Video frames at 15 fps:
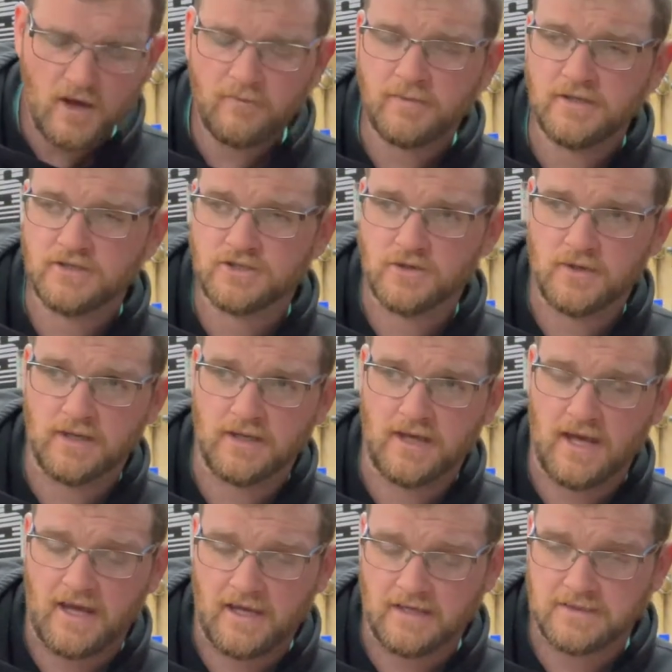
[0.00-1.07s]
been shooting
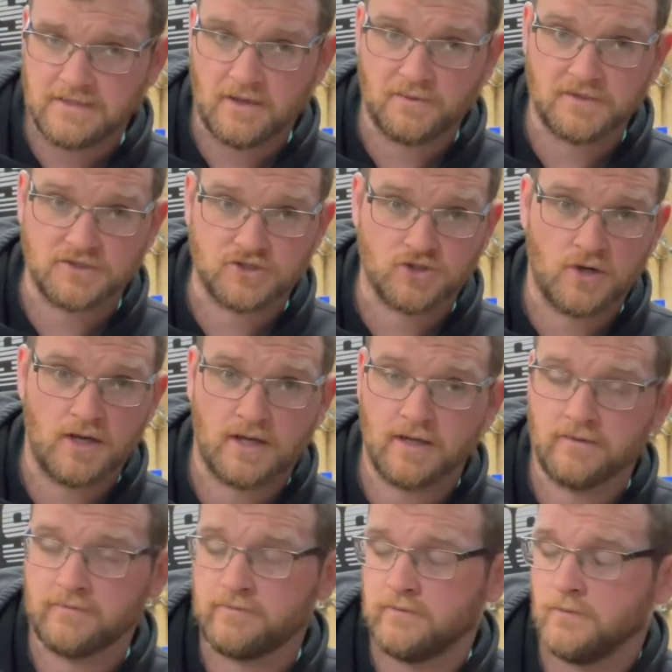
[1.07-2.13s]
a Delta Striker
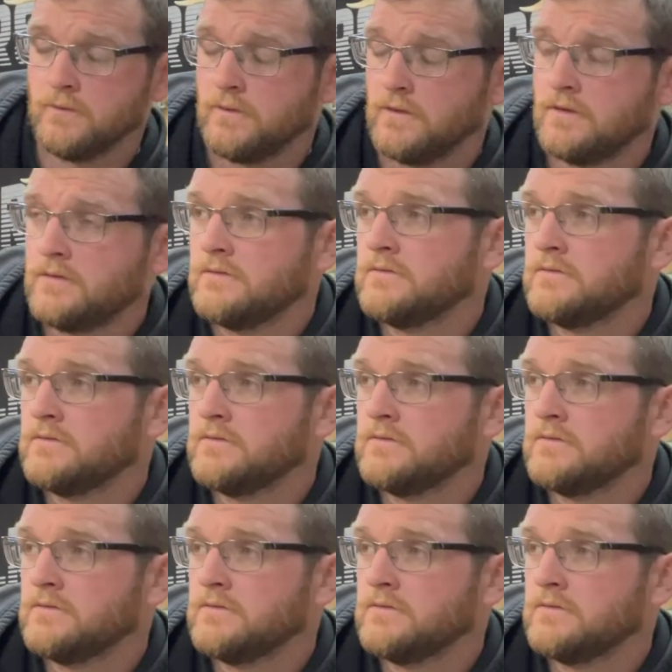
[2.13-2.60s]
for